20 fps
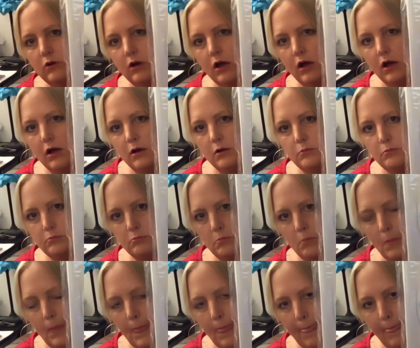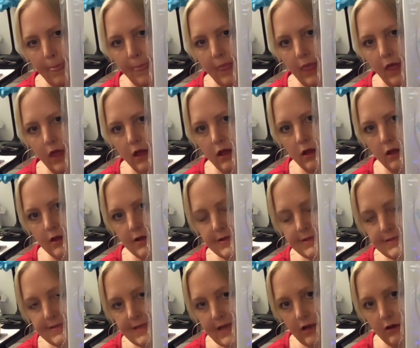um,
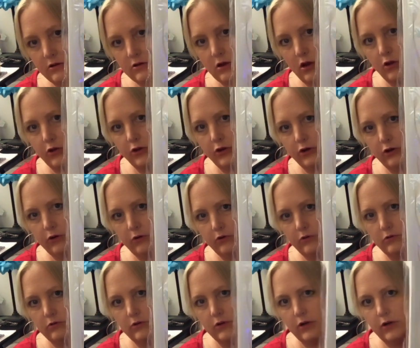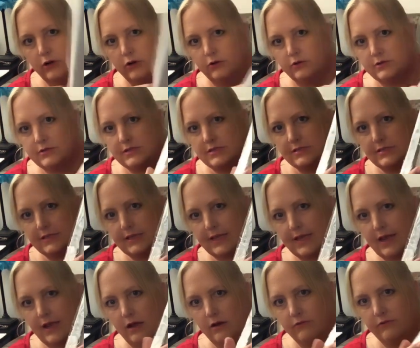sand dollar. You know, it's just a
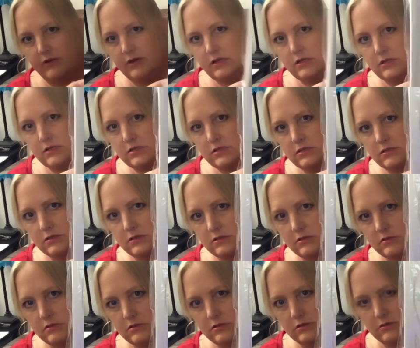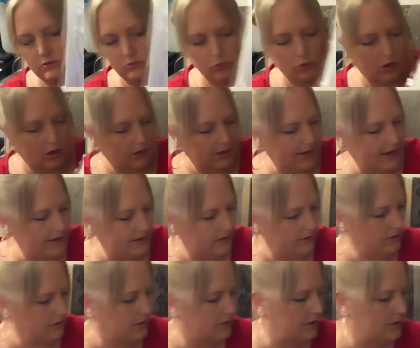canvas wall hang.
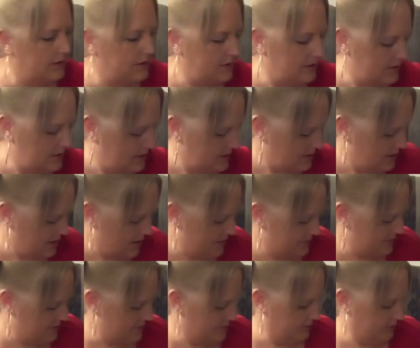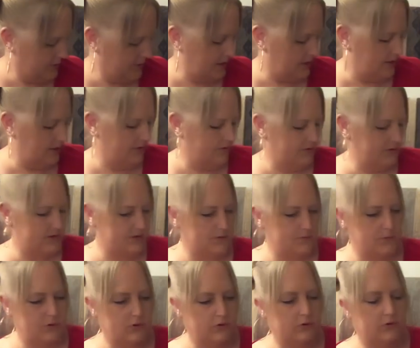And then look at this
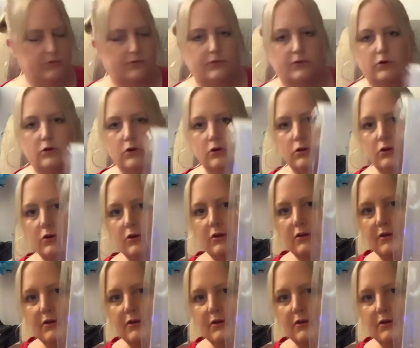beautiful